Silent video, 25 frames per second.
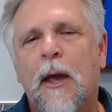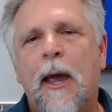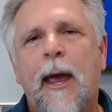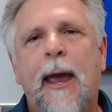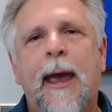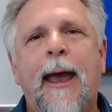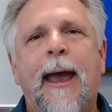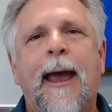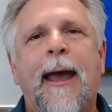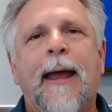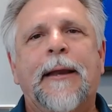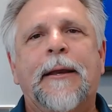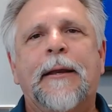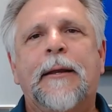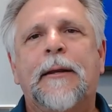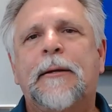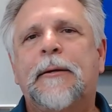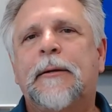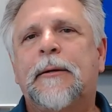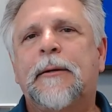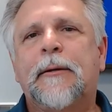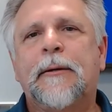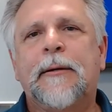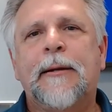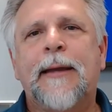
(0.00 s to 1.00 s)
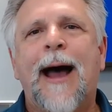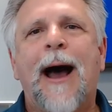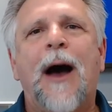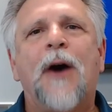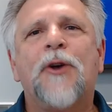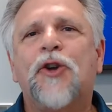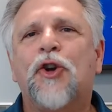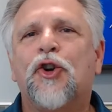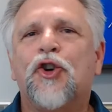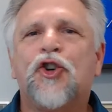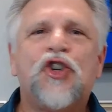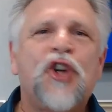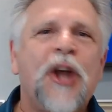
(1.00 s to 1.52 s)
and now
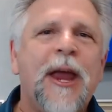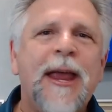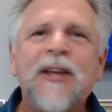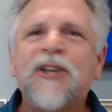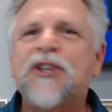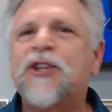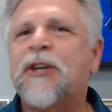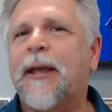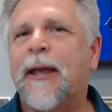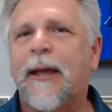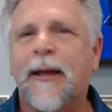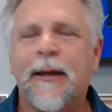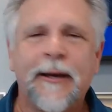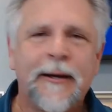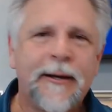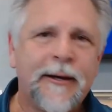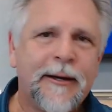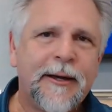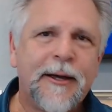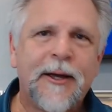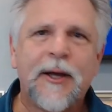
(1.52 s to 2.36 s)
you're chasing,